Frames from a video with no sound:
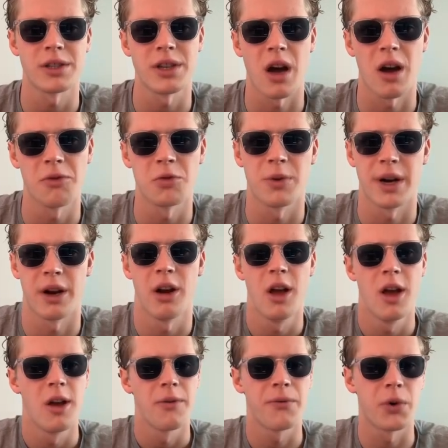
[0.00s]
software
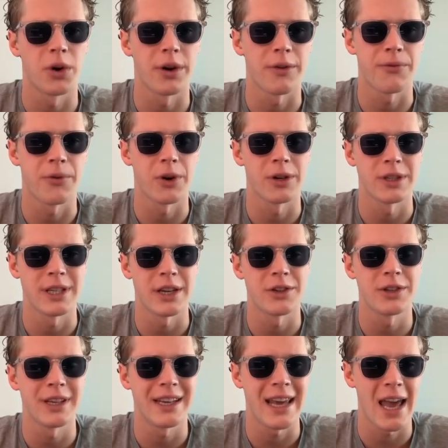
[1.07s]
for
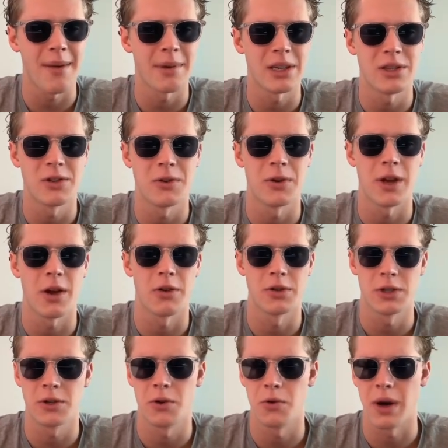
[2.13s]
essentially gaming studios
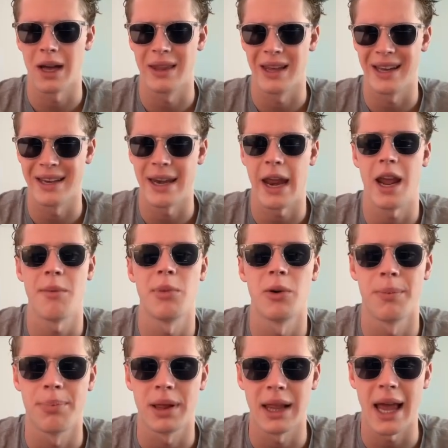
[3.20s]
to enable
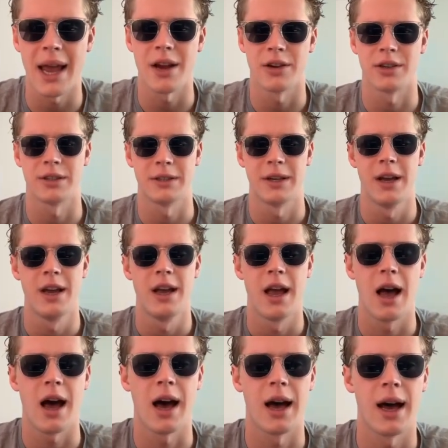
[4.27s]
players
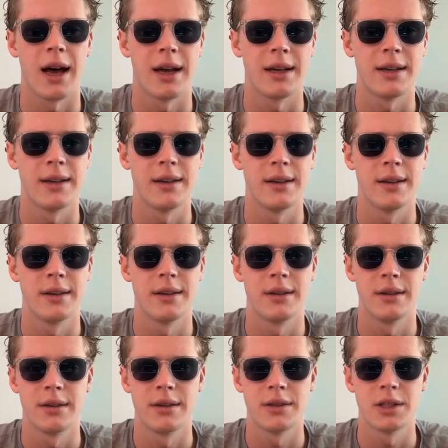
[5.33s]

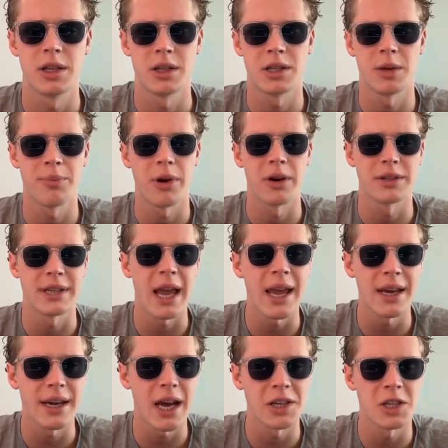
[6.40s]
to
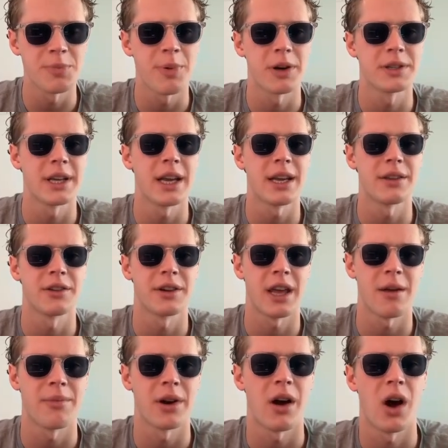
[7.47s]
partake, not just partake in their
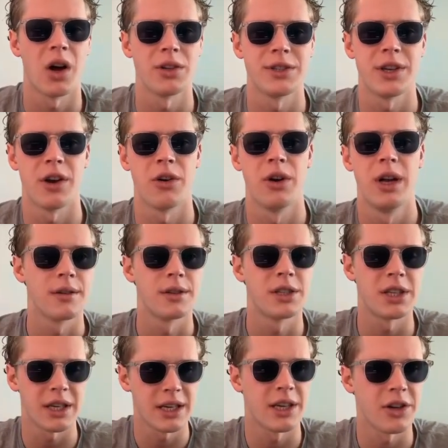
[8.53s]
game, but also
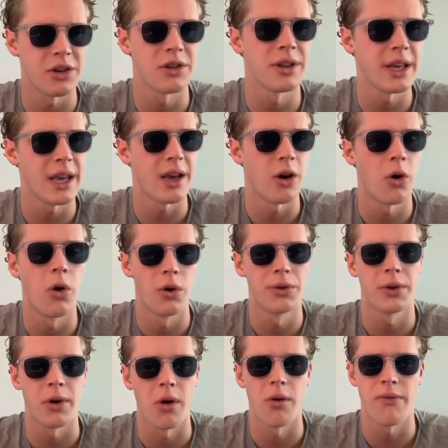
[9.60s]
securely hold
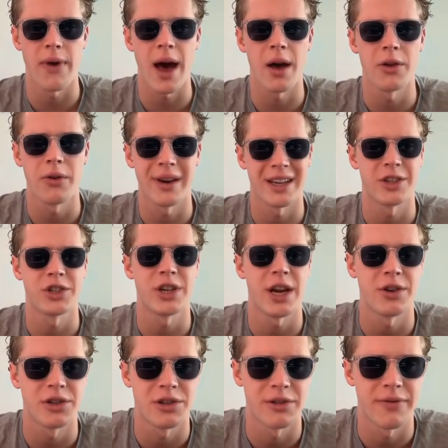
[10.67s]
their own value and
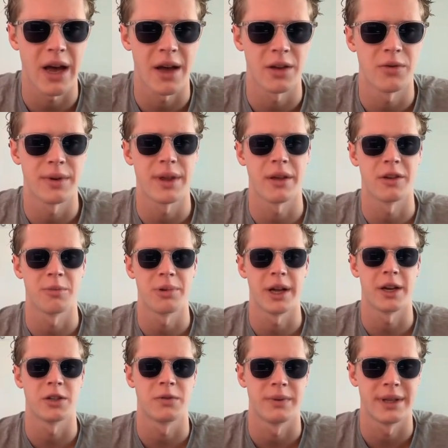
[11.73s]
exchange their value with other
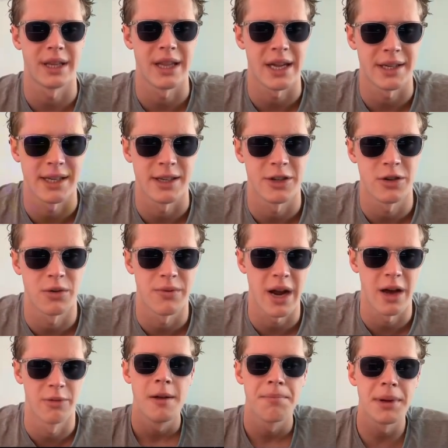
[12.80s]
players within that digital
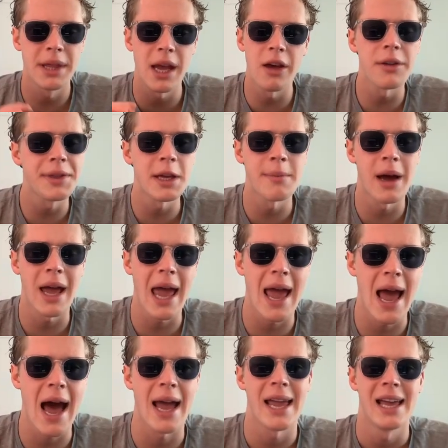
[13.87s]
realm. But the other thing about
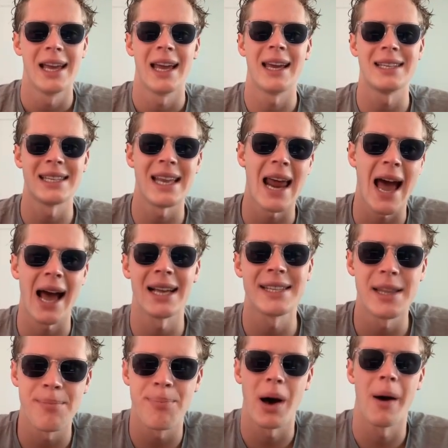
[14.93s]
AI is it has
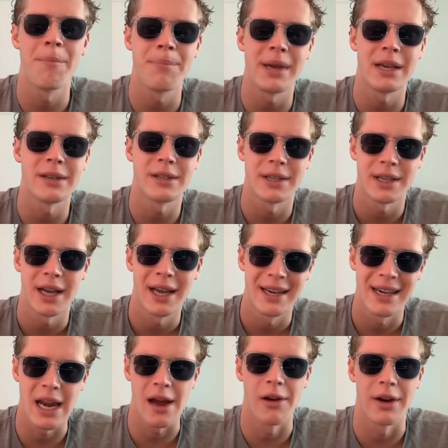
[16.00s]
the pumpiest
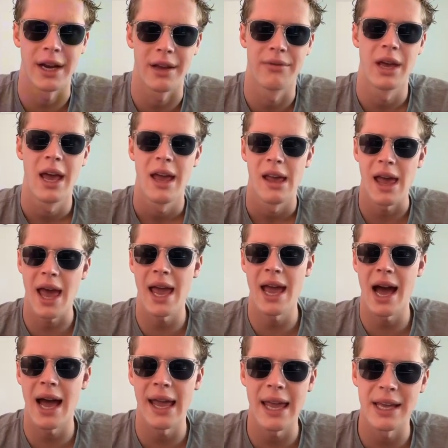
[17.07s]
narrative.
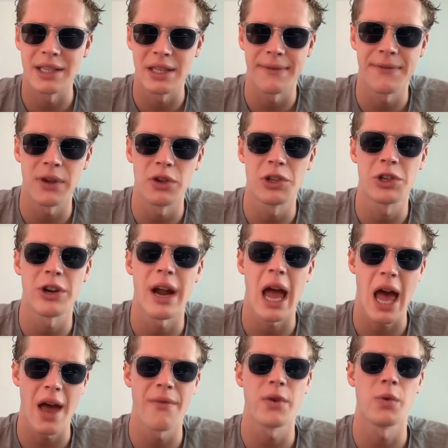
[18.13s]
AI is the future.
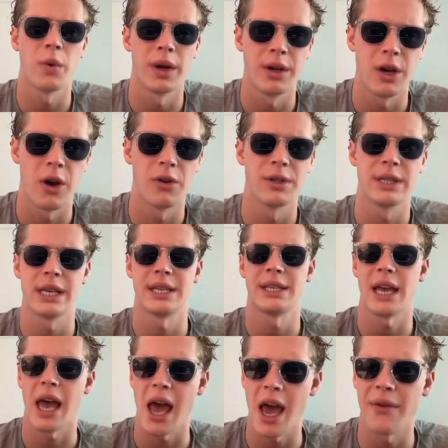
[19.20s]
Everyone knows this.
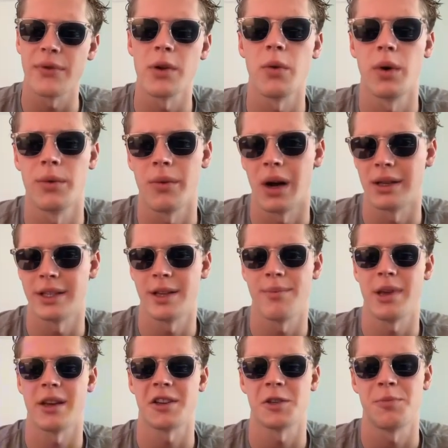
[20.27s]
Everyone wants to
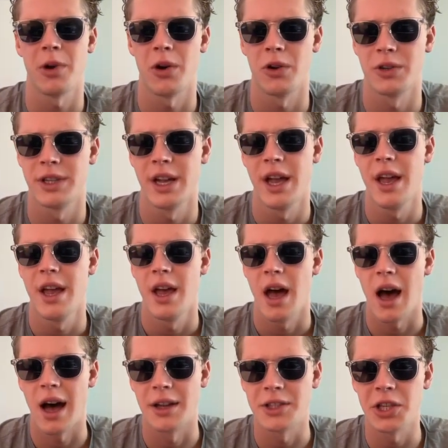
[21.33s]
be exposed
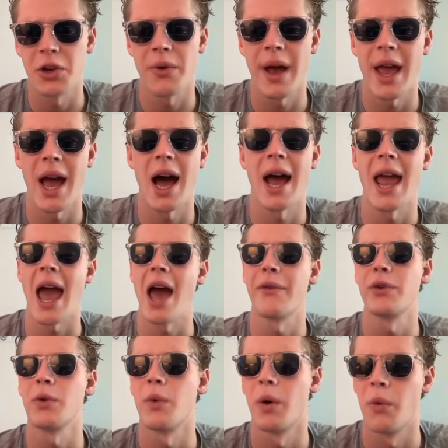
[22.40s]
to AI.
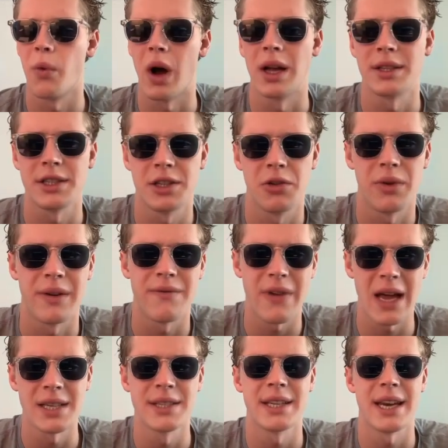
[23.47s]
Everyone wants to
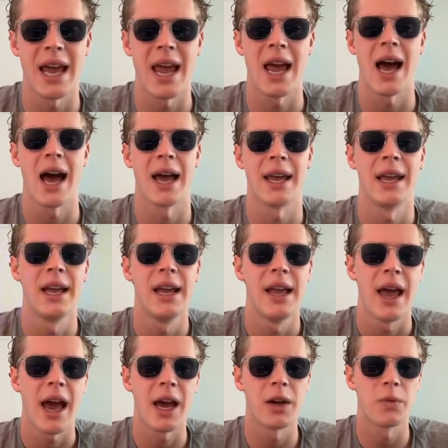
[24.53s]
invest in AI.
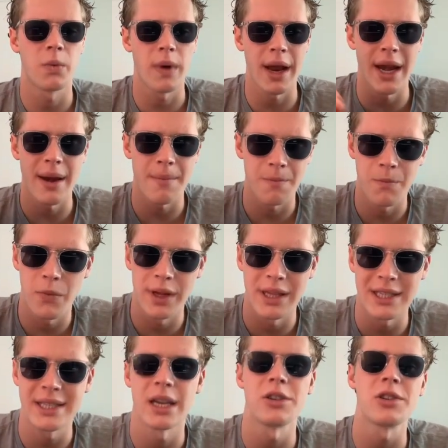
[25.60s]
And when the
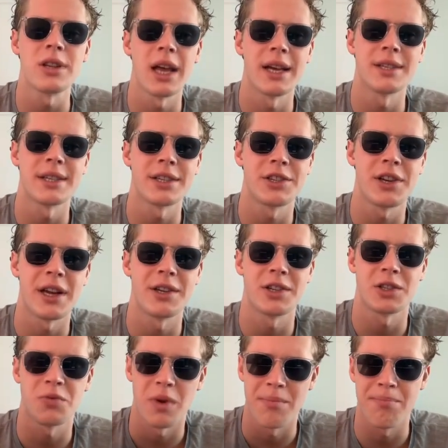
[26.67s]
centralized
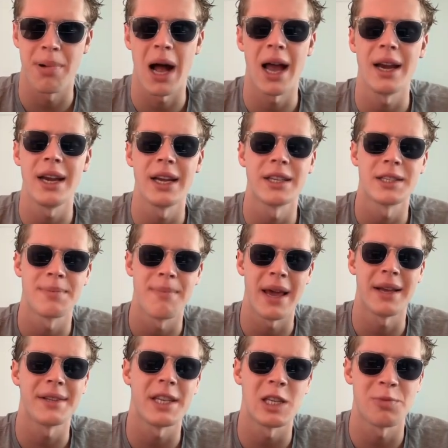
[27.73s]
exchanges, when Binance
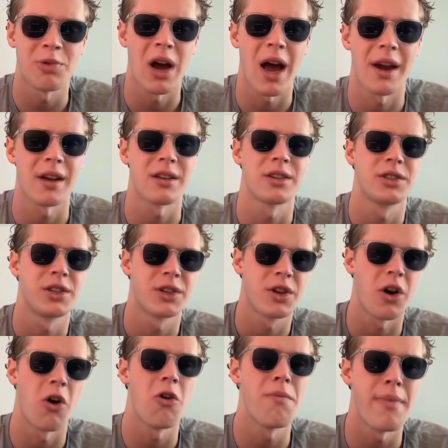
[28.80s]
makes these products
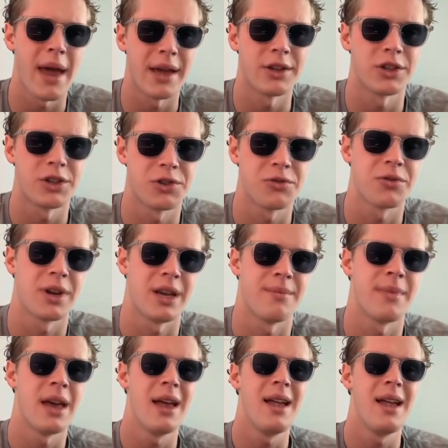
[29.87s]
go mainstream,